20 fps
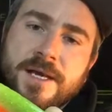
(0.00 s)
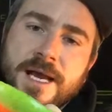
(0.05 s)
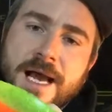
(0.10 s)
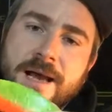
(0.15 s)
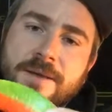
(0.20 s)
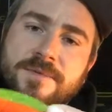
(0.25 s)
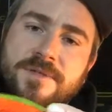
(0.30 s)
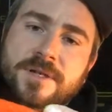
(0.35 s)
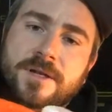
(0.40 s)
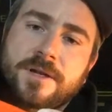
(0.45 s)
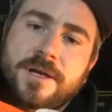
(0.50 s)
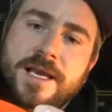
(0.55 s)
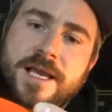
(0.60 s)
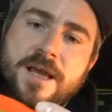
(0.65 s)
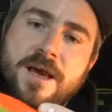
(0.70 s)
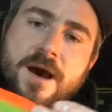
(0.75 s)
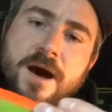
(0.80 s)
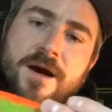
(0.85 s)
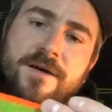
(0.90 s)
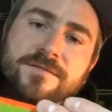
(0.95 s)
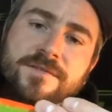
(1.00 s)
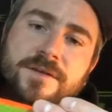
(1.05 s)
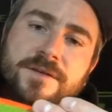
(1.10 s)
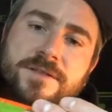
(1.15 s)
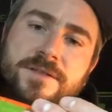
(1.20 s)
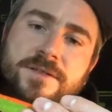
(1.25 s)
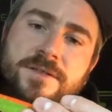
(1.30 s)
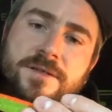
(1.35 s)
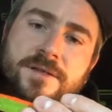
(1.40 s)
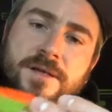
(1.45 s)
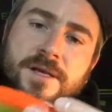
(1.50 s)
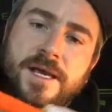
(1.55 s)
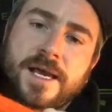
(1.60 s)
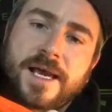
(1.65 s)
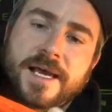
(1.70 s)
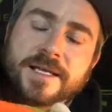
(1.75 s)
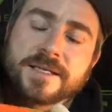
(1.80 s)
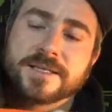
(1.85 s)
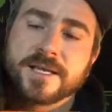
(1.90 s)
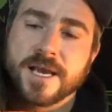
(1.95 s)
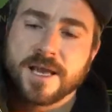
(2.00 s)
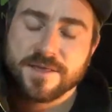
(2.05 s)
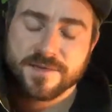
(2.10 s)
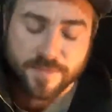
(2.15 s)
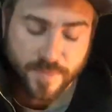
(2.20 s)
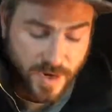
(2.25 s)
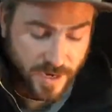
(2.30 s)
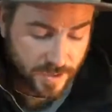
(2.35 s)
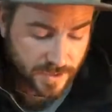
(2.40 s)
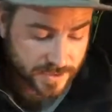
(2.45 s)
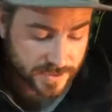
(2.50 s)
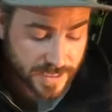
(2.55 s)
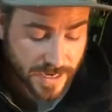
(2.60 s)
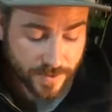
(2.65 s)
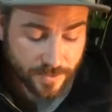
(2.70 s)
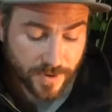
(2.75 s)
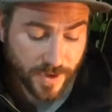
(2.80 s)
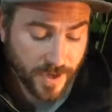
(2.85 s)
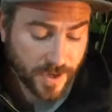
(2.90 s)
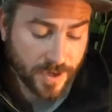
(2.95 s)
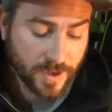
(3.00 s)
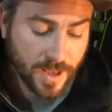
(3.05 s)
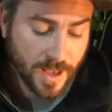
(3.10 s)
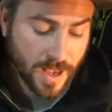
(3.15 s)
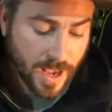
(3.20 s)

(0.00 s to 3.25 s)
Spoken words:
absolutely covered in teeth marks, that one.